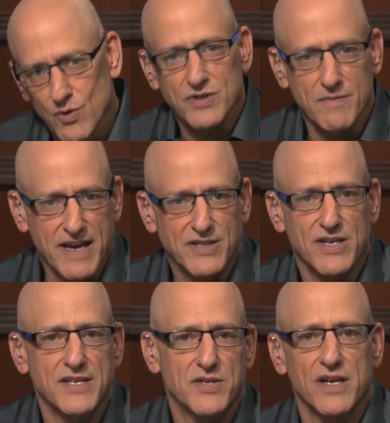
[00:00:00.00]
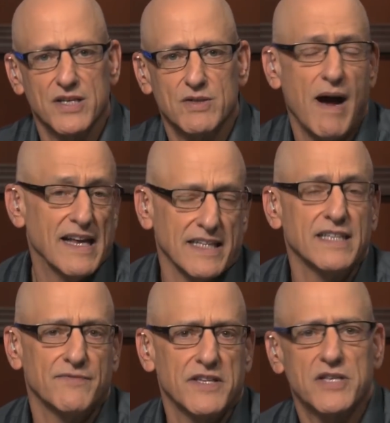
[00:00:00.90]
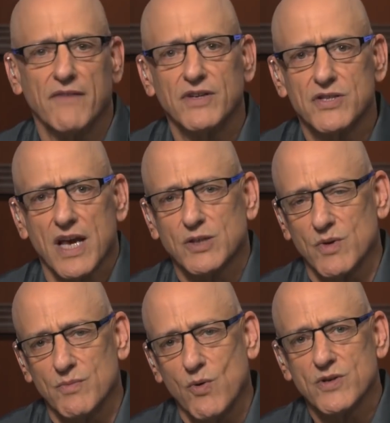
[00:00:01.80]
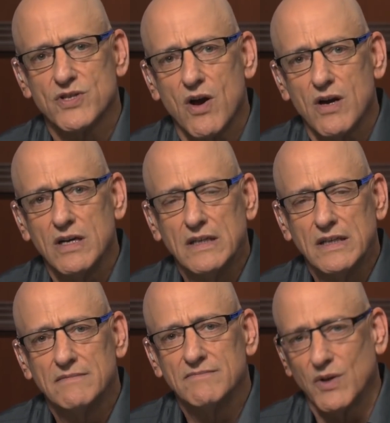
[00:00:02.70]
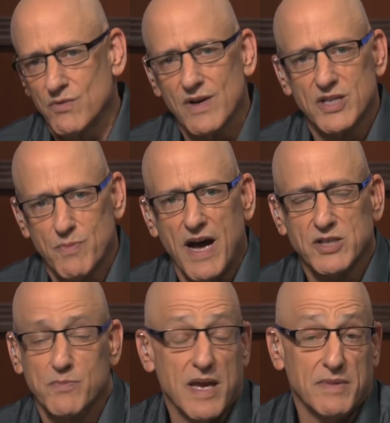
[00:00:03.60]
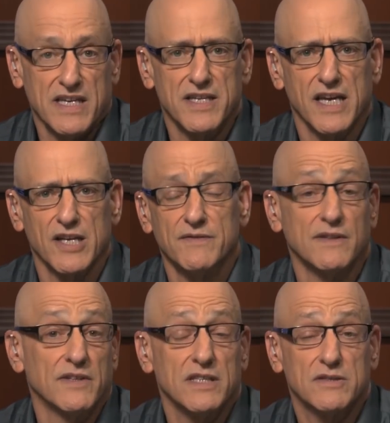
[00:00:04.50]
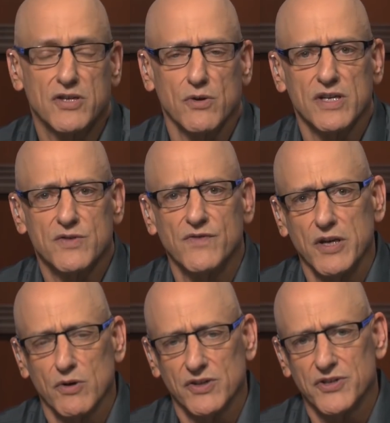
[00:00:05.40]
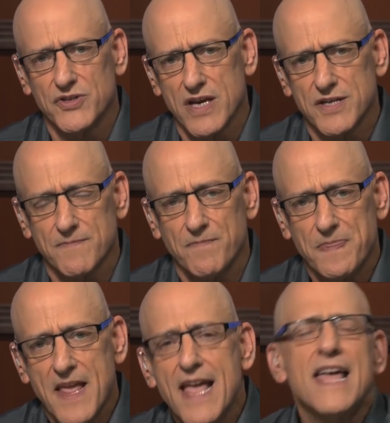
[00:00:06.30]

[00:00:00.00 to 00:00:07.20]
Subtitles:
And of course, it makes sense that he's smiling if he's having sex with a porn star, though the red spots may be indicative of a serious venereal disease.